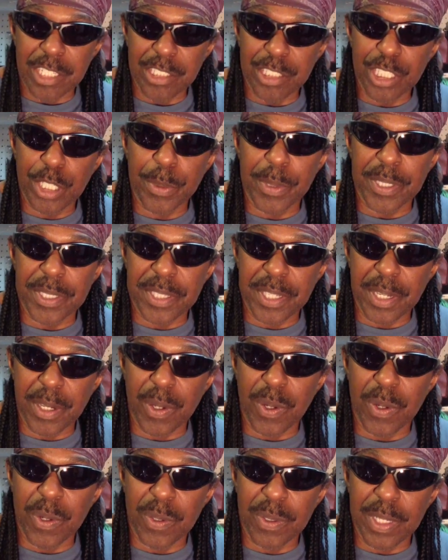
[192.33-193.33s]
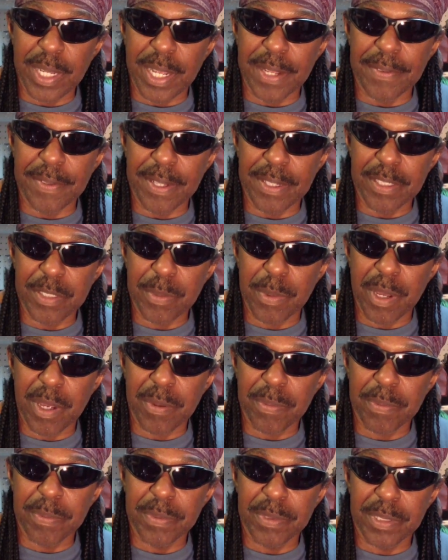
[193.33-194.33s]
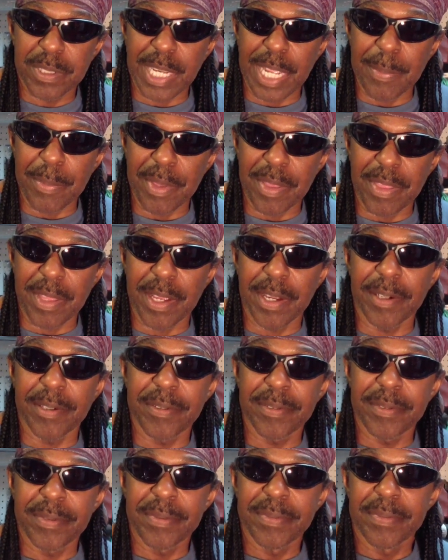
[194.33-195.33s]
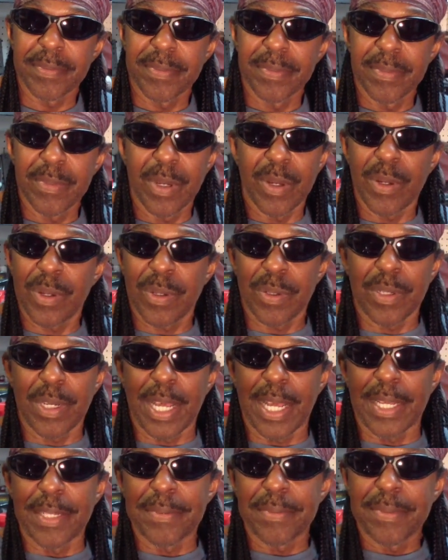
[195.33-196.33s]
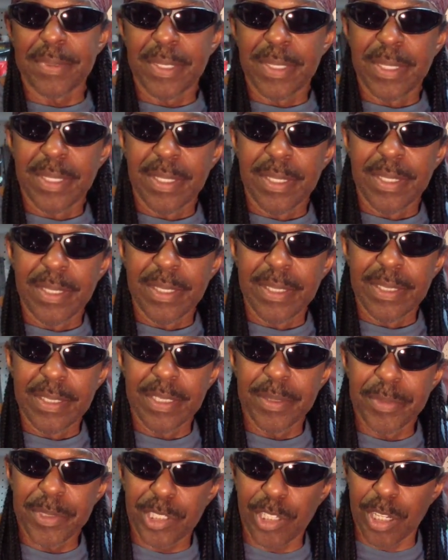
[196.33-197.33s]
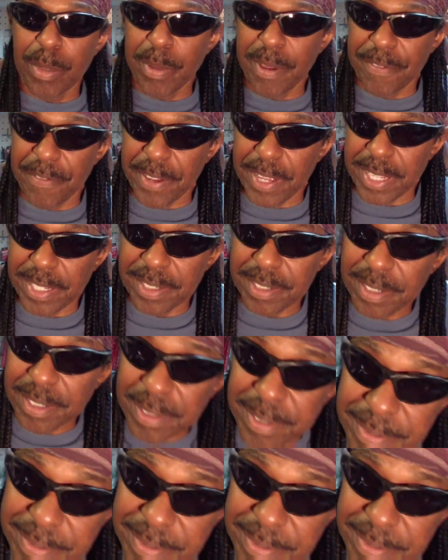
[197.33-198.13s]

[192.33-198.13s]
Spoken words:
Sugar Bear said a whole lot in that small statement there. A whole lot. Let me show you my vest.